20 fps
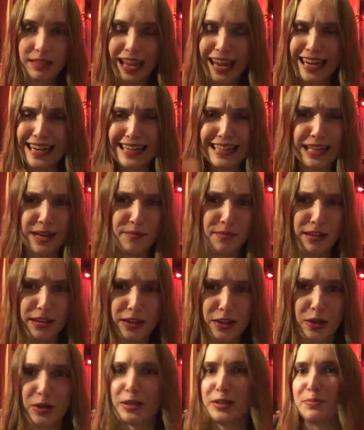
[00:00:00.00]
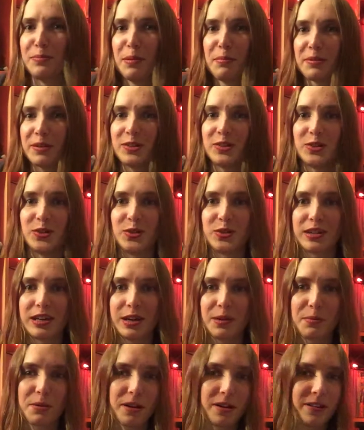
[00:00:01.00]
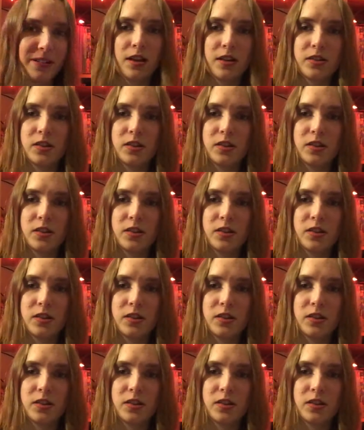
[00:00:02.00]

Any time of the year, because pumpkin juice, Harry Potter.